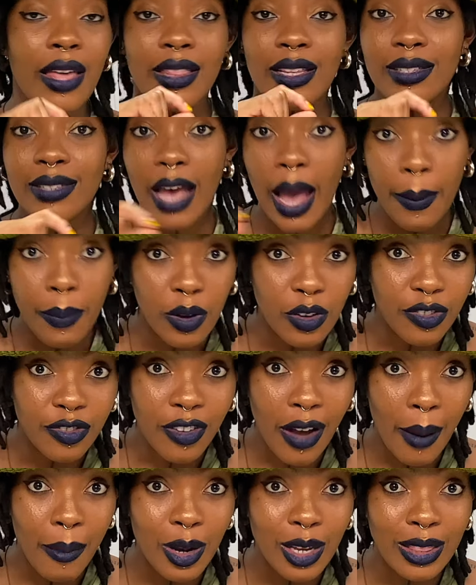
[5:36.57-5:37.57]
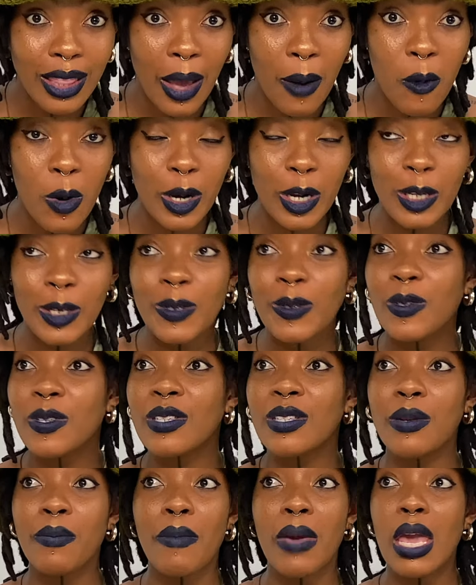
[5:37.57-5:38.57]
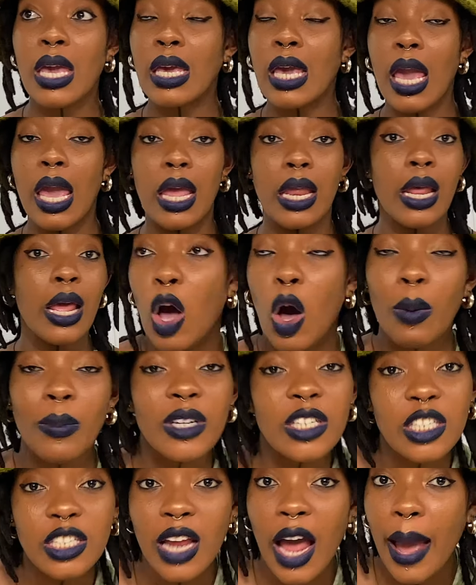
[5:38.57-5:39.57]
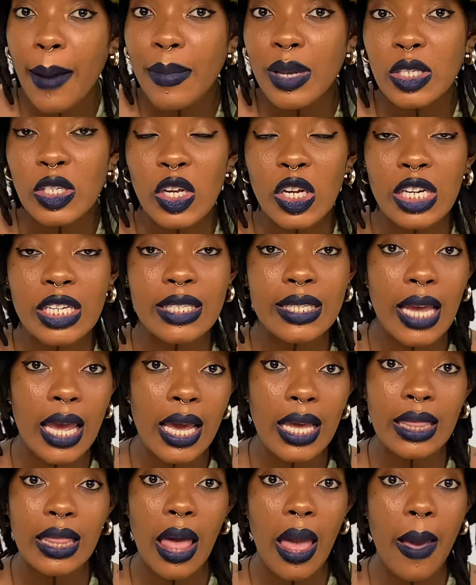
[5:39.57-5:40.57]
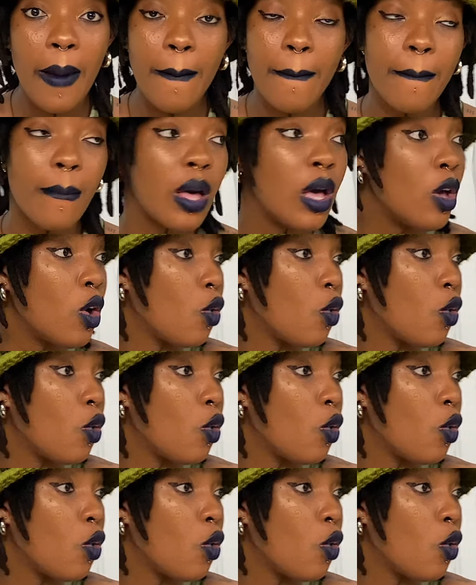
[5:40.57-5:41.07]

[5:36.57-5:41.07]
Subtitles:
the type of fabric they want to use to make it, how much time it's going to take them,